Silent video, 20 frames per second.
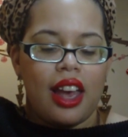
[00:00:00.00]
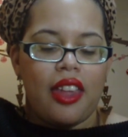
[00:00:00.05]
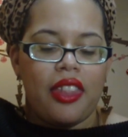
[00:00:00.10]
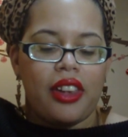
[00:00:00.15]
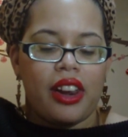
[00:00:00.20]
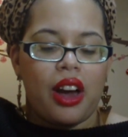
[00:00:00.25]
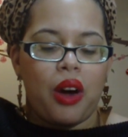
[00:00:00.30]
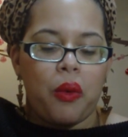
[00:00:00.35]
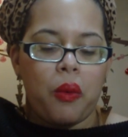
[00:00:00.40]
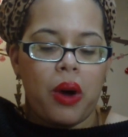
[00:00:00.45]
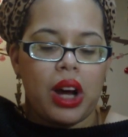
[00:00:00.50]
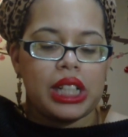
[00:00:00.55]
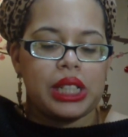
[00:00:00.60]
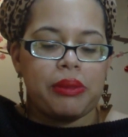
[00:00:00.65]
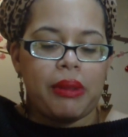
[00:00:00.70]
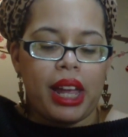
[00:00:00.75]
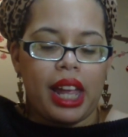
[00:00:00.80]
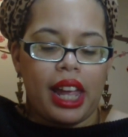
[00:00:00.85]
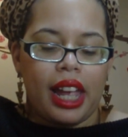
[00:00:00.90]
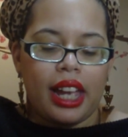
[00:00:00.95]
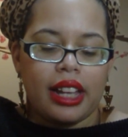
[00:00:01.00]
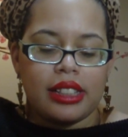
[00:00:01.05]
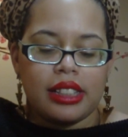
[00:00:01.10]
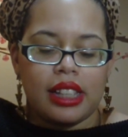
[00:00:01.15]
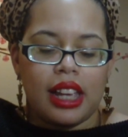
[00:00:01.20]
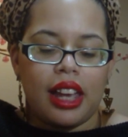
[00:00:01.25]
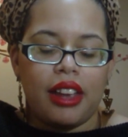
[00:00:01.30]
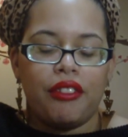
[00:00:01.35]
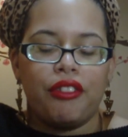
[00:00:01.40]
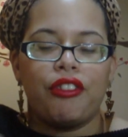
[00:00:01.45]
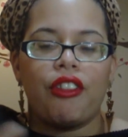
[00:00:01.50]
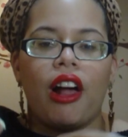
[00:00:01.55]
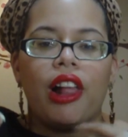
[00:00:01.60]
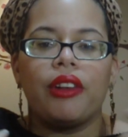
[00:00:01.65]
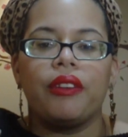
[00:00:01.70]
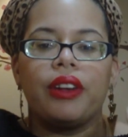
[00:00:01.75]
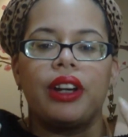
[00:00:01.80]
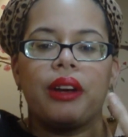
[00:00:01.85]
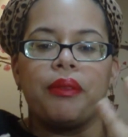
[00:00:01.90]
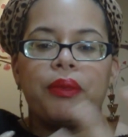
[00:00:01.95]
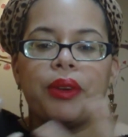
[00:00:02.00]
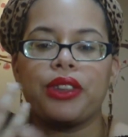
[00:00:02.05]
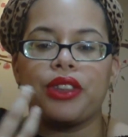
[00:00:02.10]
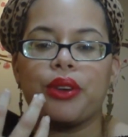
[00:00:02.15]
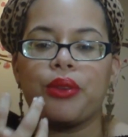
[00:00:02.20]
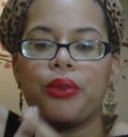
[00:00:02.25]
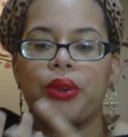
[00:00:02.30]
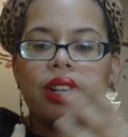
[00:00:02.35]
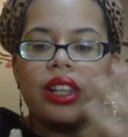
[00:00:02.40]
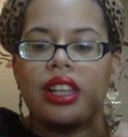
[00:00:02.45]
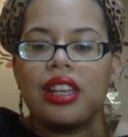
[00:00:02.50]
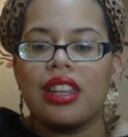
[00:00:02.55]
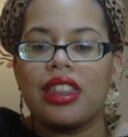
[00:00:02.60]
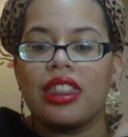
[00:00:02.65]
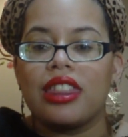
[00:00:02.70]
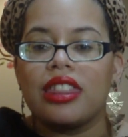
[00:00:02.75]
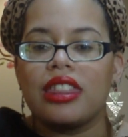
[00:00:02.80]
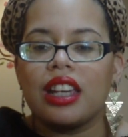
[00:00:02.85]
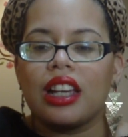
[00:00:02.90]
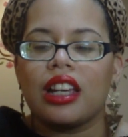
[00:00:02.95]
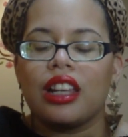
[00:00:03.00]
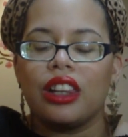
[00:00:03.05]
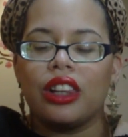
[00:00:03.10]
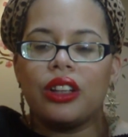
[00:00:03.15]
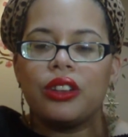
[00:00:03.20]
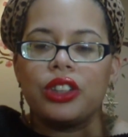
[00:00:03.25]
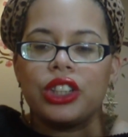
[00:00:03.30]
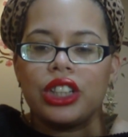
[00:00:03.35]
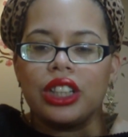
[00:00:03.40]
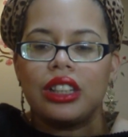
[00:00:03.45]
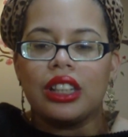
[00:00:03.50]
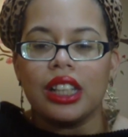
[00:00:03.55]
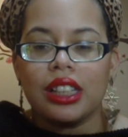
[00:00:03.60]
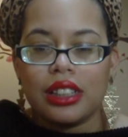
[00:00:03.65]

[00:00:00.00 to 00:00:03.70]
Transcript: and then I'll wash my hands and follow it up with a really thick lotion.